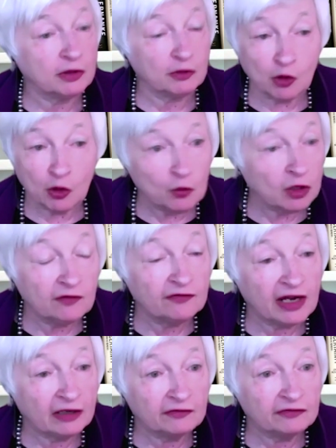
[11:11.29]
We would have had
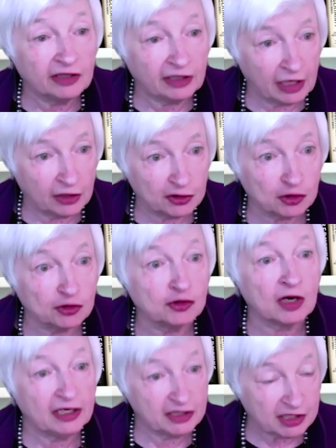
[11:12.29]
a financial
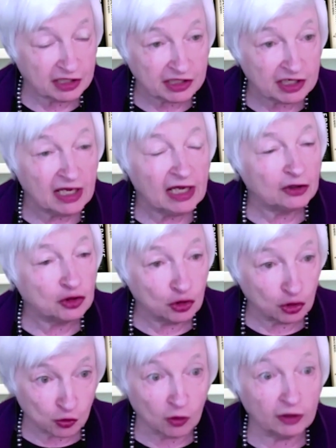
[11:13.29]
crisis due to
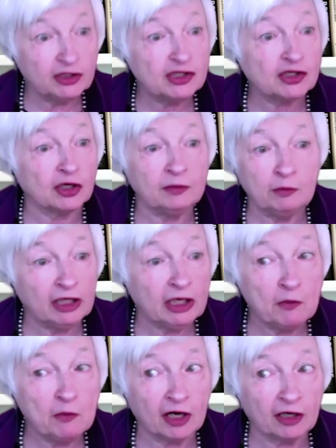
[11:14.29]
runs on money
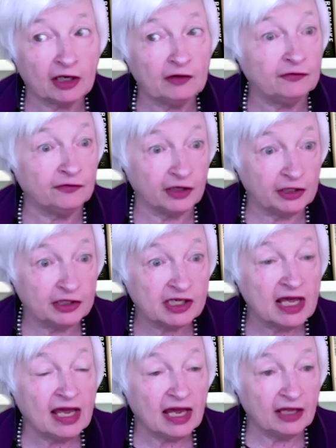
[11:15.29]
market funds.
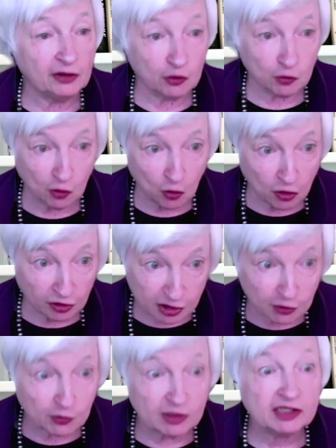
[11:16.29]
And there were
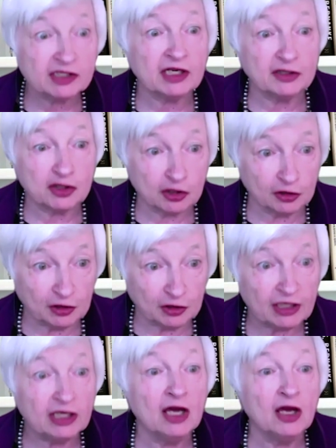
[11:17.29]
also
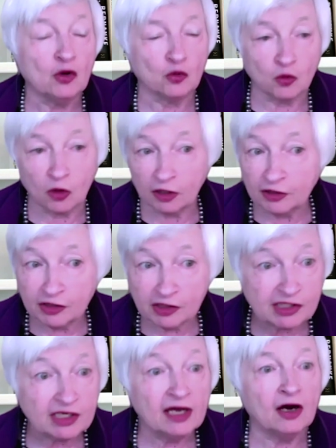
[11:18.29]
essentially runs
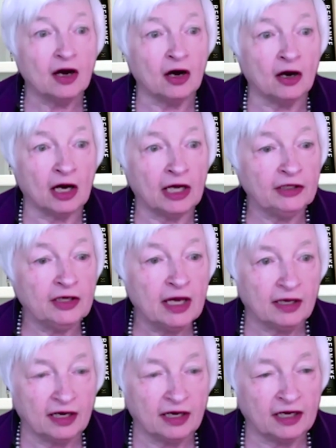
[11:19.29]
on
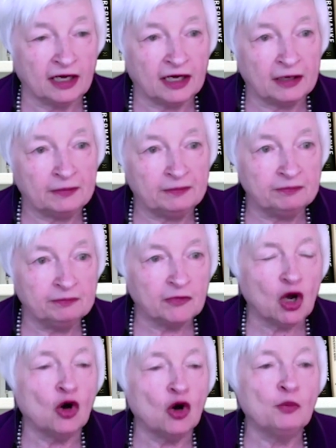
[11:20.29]
um,
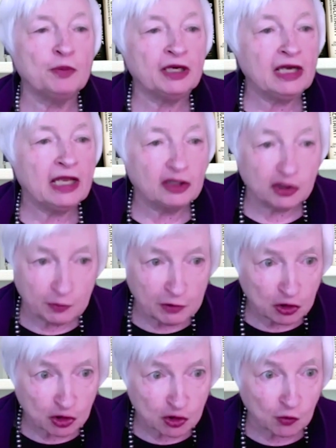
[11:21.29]
open end
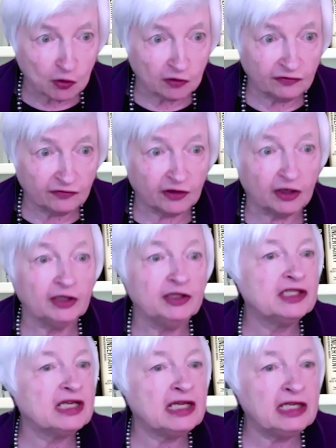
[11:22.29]
mutual funds,
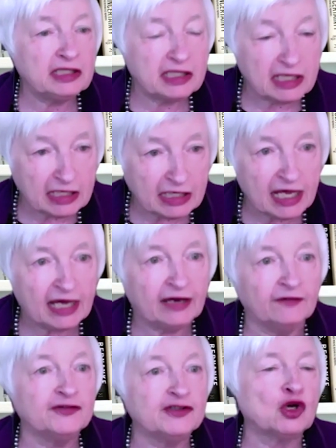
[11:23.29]

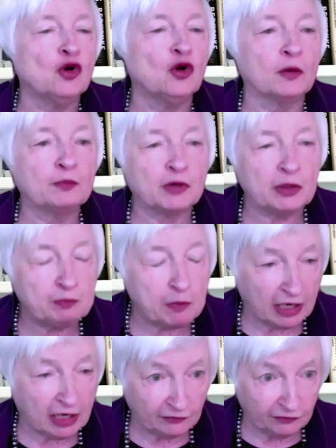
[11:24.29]
ETFs, corporate
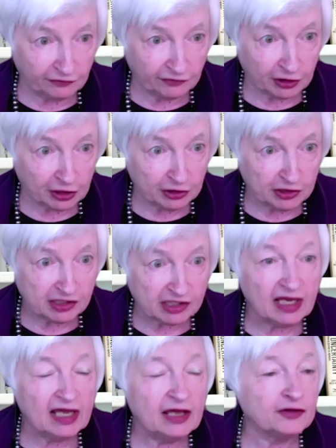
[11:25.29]
bond funds
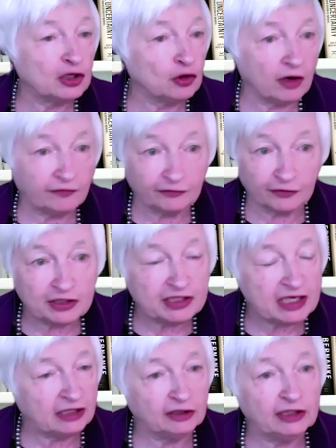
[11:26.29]
that offer
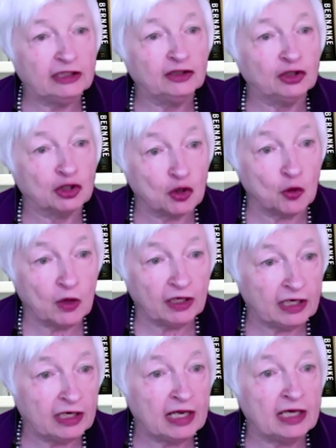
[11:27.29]
daily
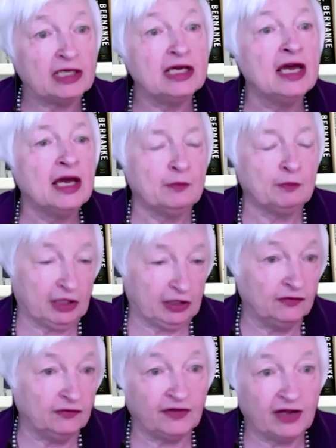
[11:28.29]
liquidity but
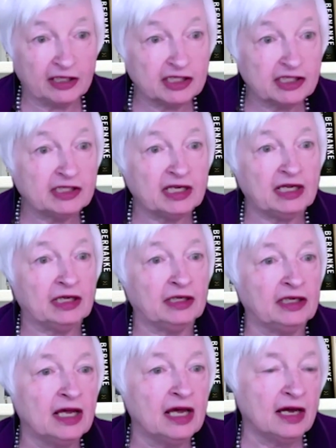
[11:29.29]
invest in
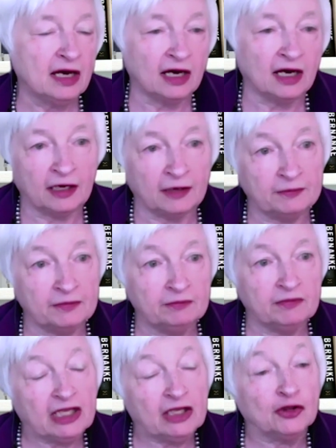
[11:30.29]
um,
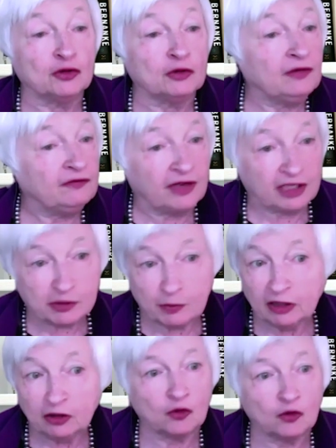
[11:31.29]
either
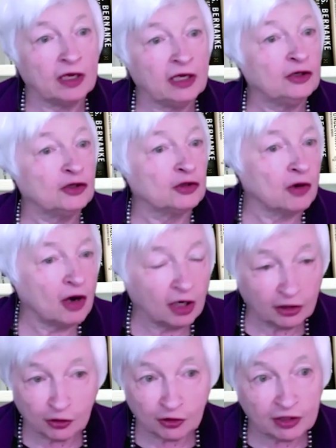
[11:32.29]
investment grade or
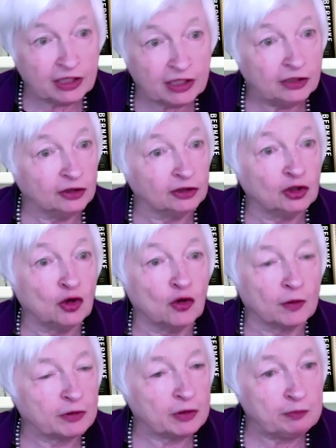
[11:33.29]
higher yield
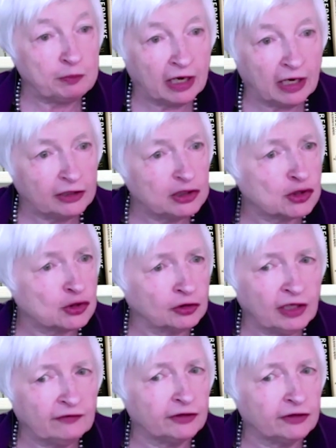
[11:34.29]
corporate bonds or
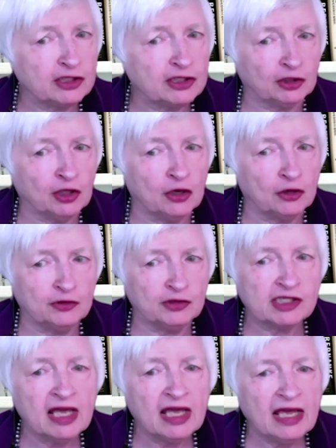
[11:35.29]
leverage loans.
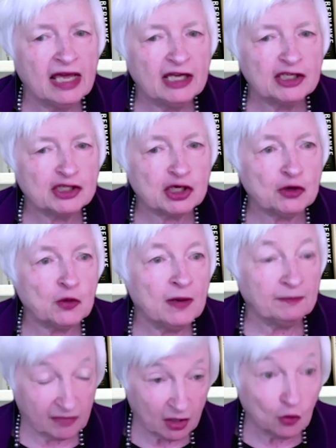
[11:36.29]
So
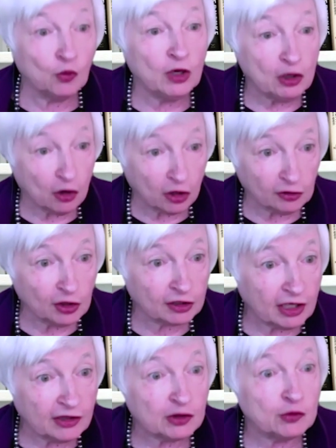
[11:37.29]
we are lucky
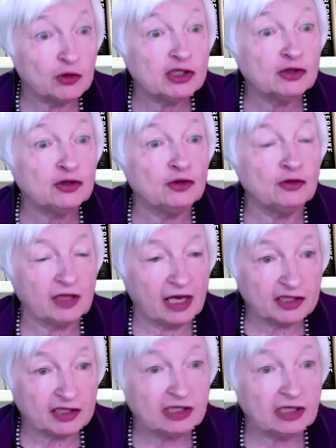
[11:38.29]
there was
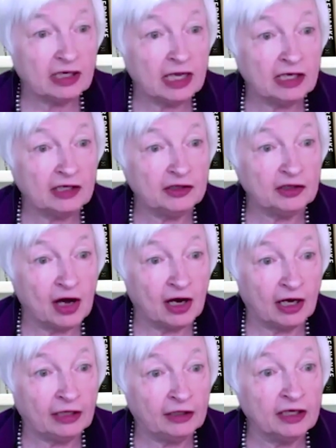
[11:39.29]
2008
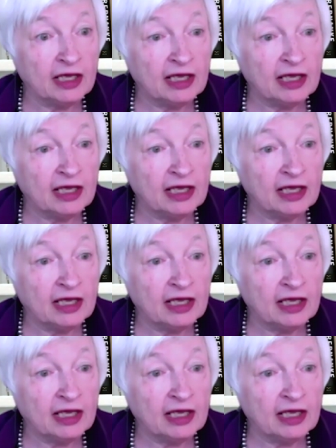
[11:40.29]
9.